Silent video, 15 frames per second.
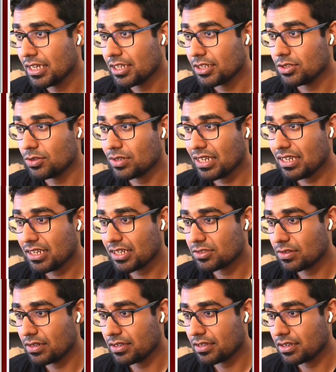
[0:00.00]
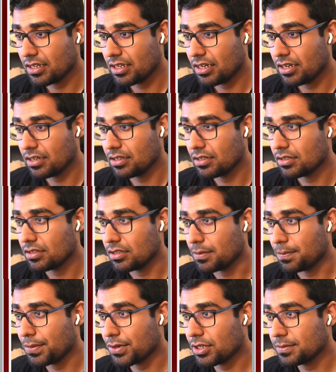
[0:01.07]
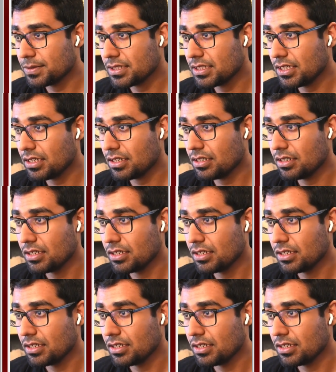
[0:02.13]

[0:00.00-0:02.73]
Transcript: You can actually create the prompts there.